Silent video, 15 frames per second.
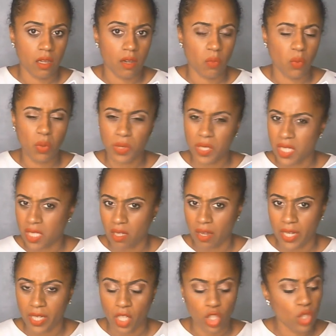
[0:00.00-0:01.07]
water
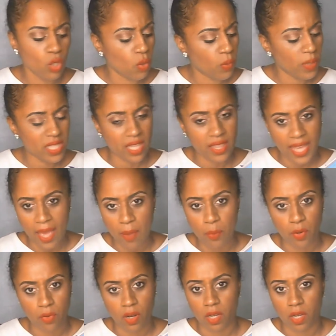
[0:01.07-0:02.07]
sign, you always had the Emperor.